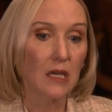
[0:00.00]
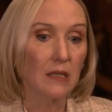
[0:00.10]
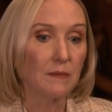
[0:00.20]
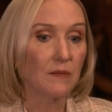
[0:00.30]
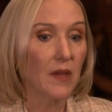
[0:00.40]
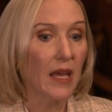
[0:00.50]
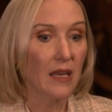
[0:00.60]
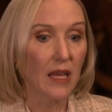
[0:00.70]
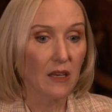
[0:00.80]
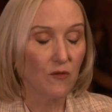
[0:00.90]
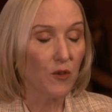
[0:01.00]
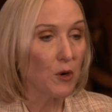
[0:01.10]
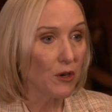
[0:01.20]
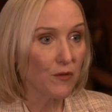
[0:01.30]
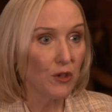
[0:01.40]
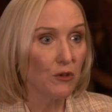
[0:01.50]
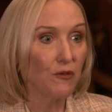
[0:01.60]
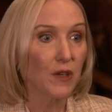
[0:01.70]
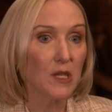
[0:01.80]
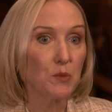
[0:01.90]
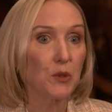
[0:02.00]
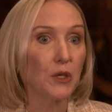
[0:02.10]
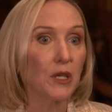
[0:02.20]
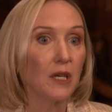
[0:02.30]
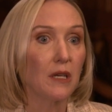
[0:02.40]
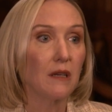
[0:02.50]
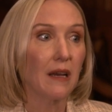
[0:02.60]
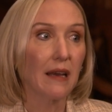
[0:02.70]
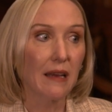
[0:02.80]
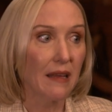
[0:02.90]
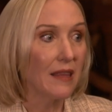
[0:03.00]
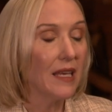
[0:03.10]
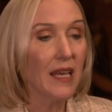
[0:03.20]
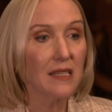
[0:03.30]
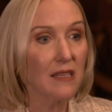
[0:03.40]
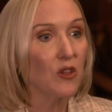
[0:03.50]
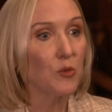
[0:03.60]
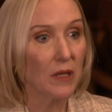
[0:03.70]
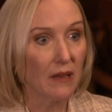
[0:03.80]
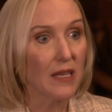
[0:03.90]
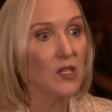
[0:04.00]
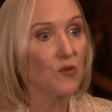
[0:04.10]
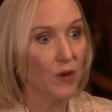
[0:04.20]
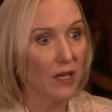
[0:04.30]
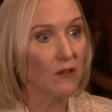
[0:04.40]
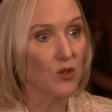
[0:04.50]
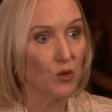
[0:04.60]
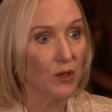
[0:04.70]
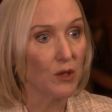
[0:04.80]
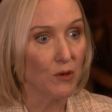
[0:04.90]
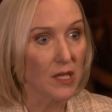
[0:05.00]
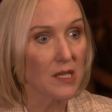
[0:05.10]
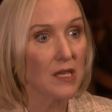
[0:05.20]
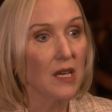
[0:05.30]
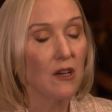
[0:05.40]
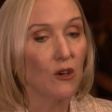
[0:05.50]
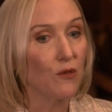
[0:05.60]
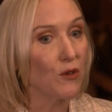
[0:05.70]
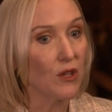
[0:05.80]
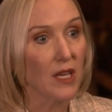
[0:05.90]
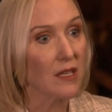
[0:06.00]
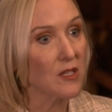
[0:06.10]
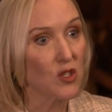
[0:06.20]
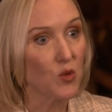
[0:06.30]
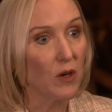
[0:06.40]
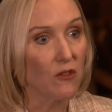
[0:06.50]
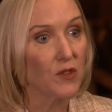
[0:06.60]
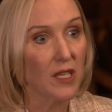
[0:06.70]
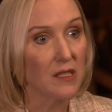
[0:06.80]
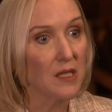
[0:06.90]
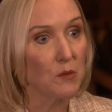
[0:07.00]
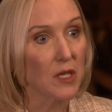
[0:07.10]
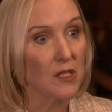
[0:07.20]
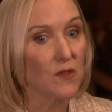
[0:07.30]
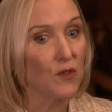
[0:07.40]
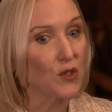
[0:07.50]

Um, and, and uh, from our view, Facebook, I think has a little bit less regulatory risk over the next 12 to 18 months